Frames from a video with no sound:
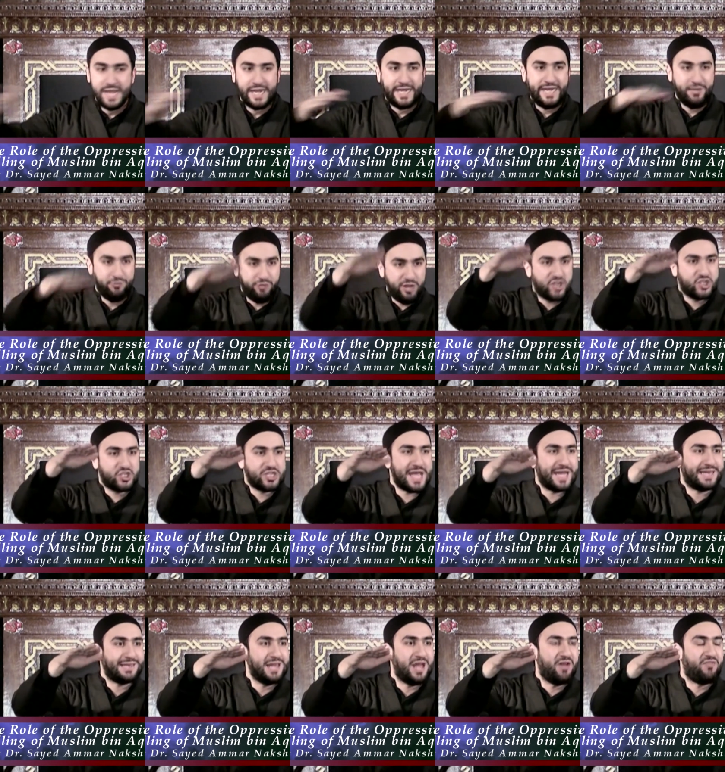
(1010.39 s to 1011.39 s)
He reached
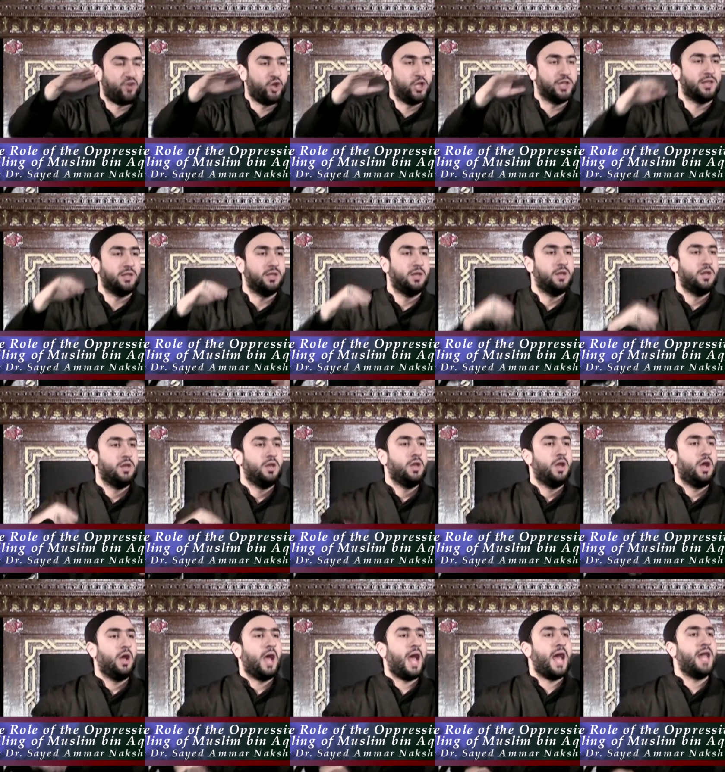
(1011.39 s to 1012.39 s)
that level
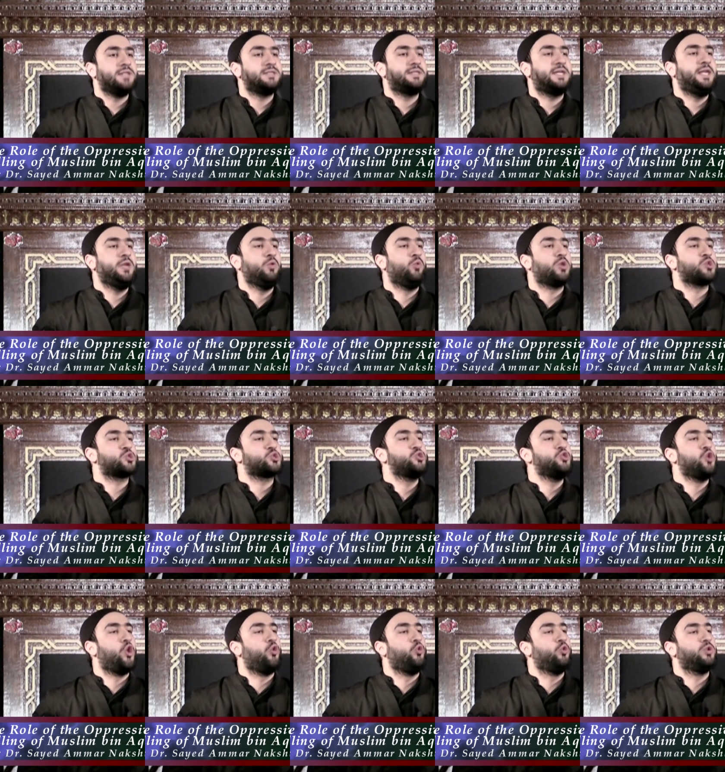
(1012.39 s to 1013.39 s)
and he was
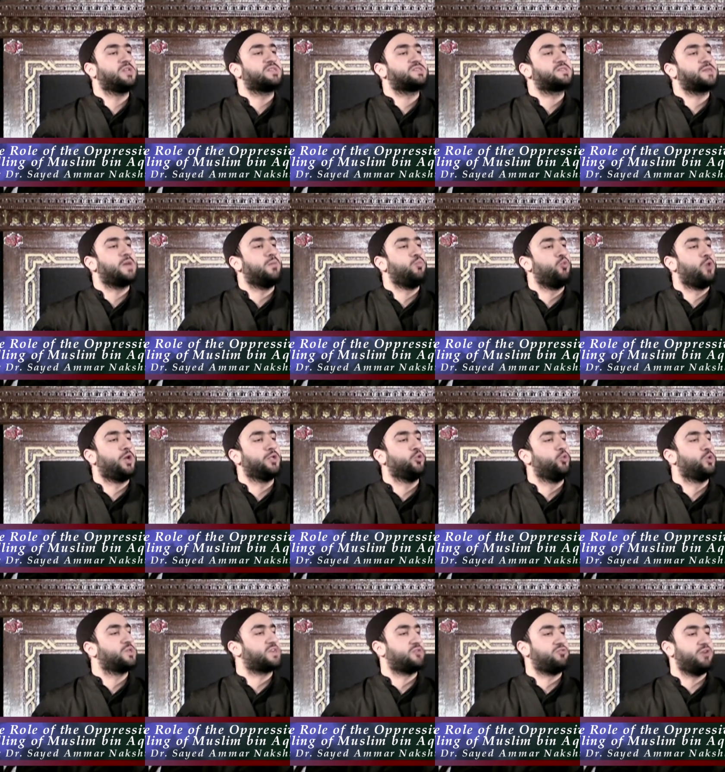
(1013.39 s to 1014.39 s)
known as someone who
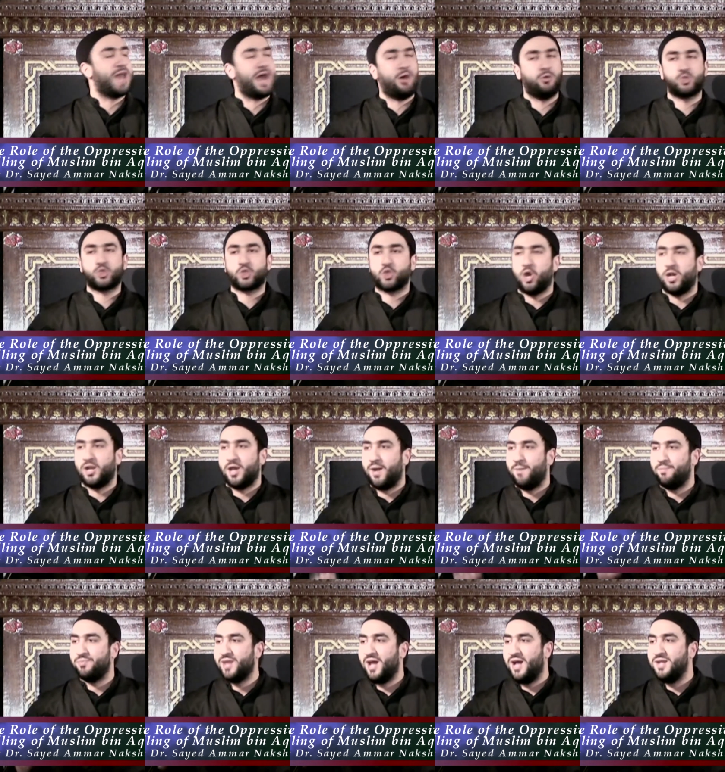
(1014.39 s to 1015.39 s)
was a renowned
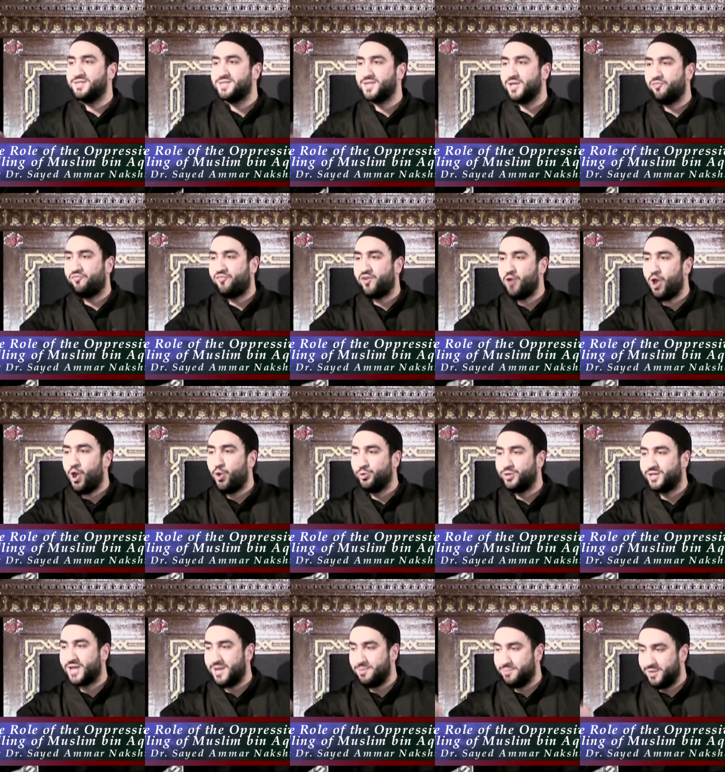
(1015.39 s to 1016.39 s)
scholar until
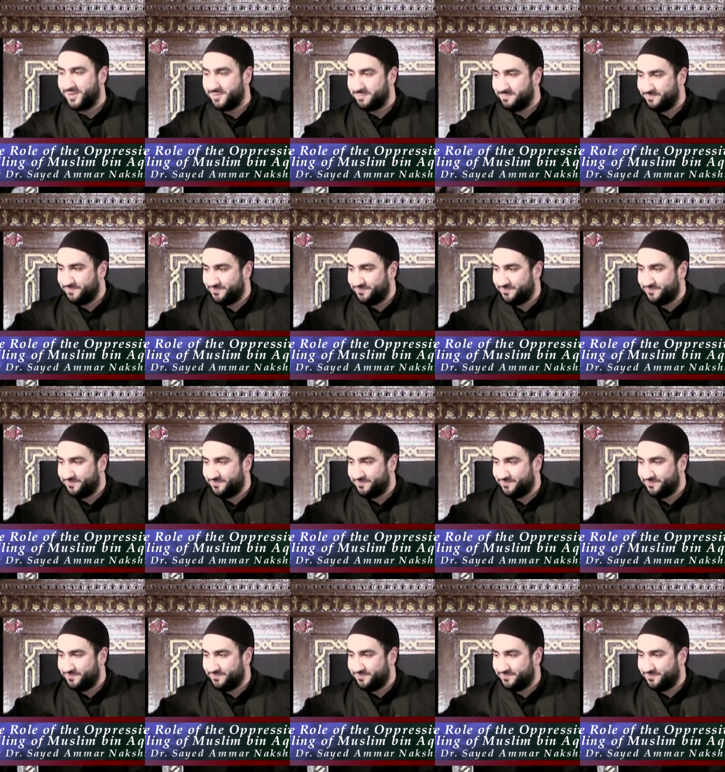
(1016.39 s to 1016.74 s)
Fir'aun came in.